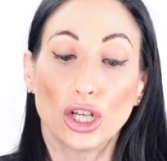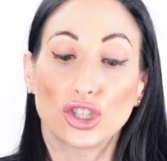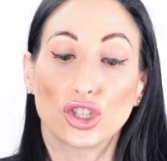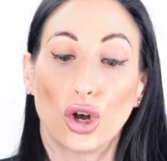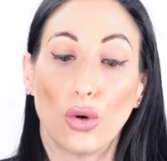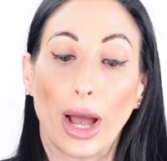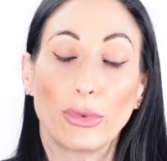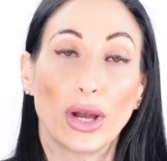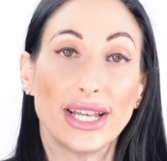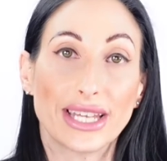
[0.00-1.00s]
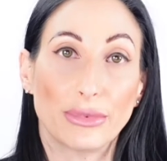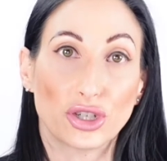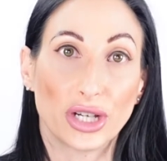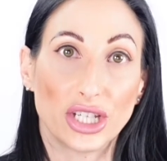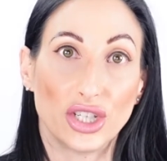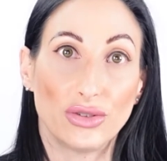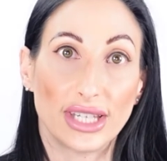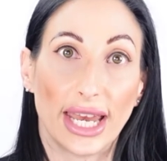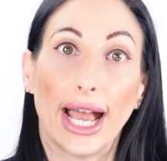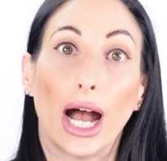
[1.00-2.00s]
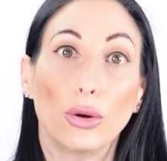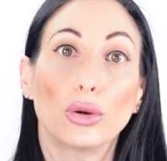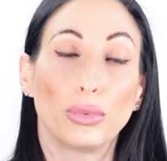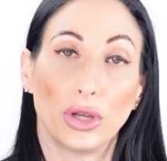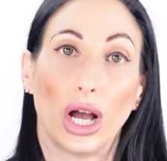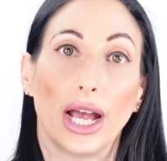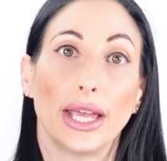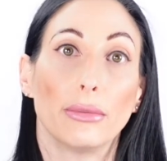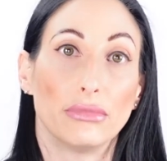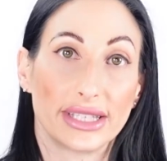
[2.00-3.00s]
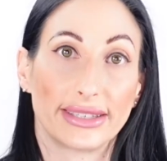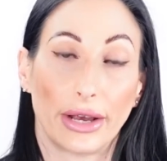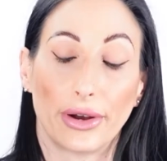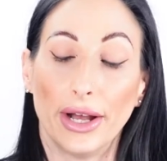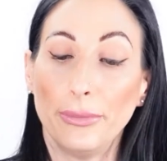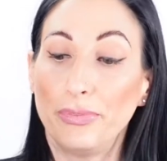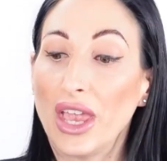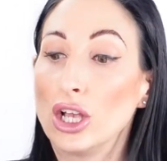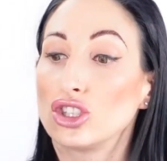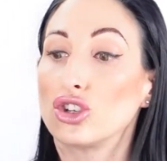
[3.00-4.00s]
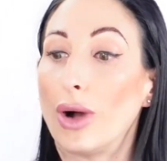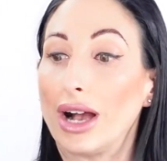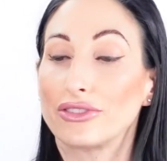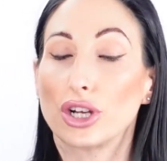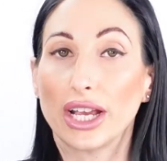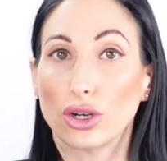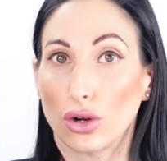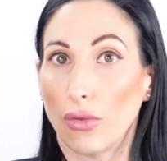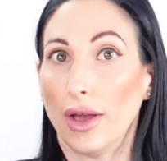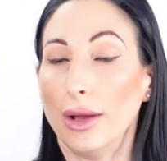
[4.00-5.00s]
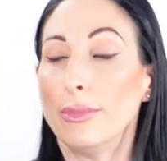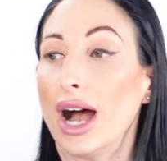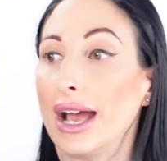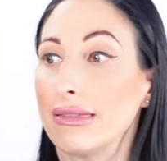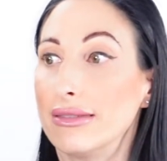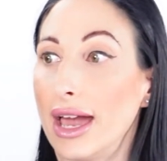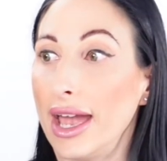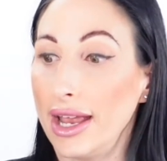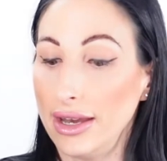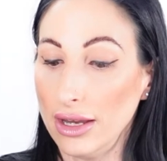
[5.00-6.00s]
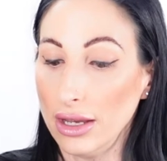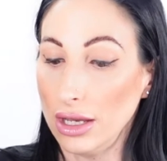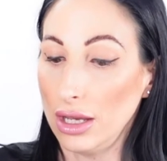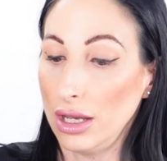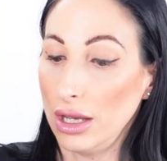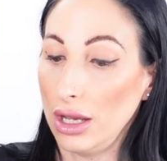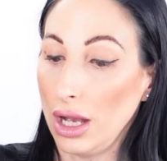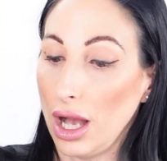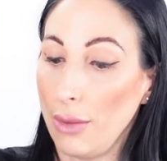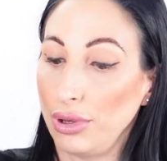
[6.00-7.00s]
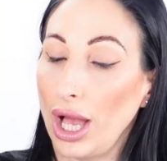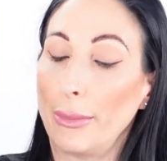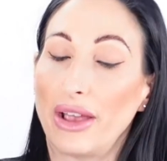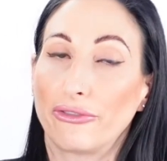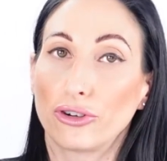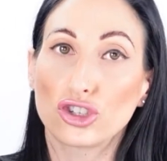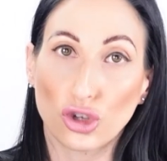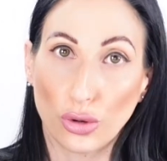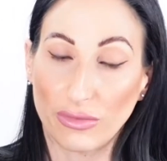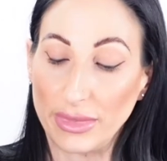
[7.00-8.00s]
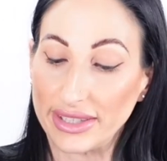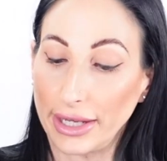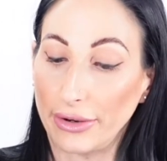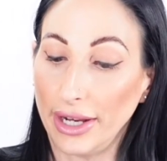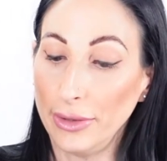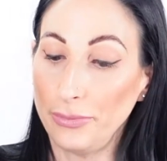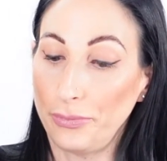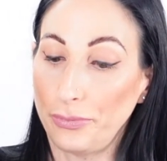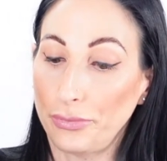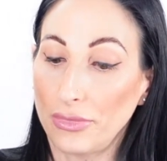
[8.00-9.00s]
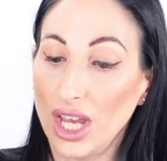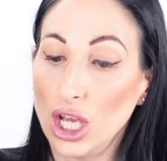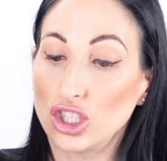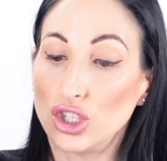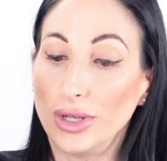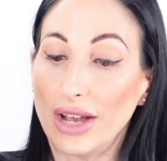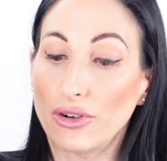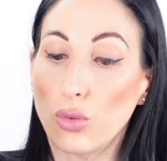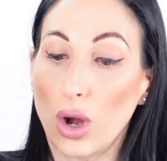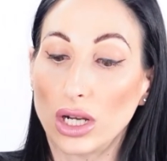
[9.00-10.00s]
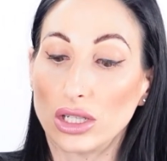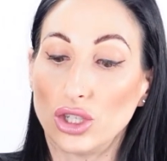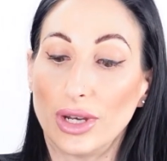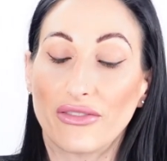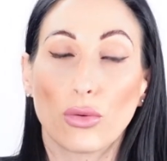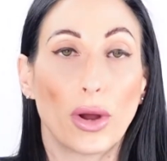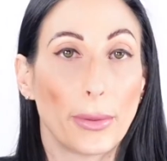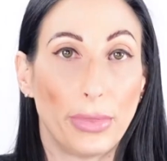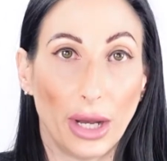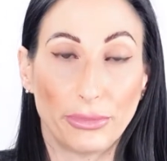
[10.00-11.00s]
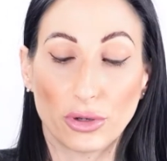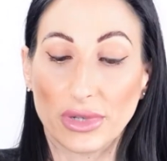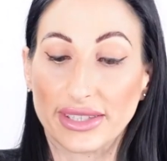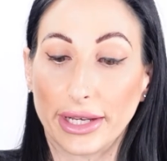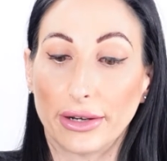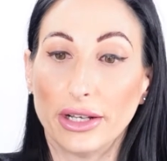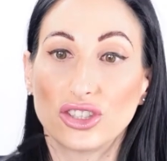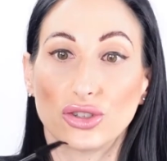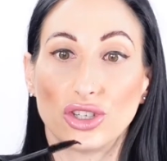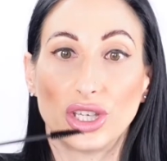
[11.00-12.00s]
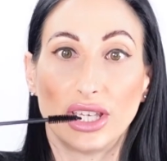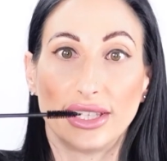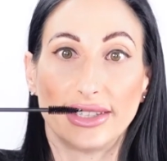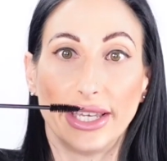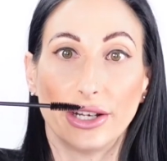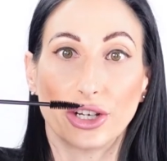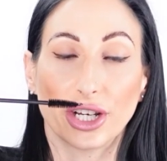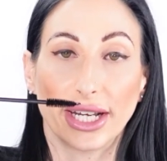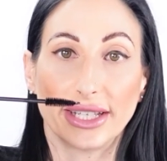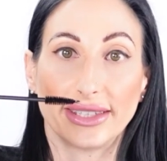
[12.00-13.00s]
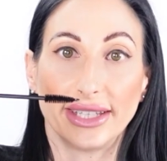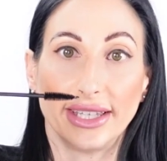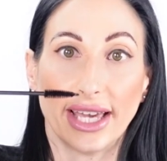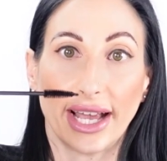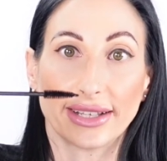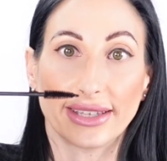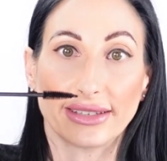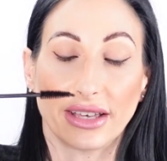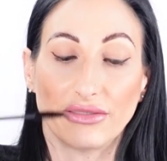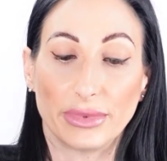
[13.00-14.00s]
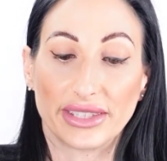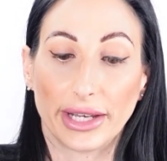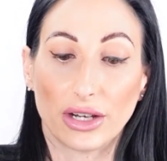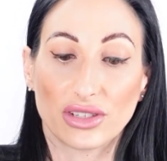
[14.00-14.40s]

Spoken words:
So I'm going to demonstrate to you today how to apply mascara. So after I curl them, I then apply my first coat of mascara. So you never want to pump your mascara. So here you're going to see the excess of mascara.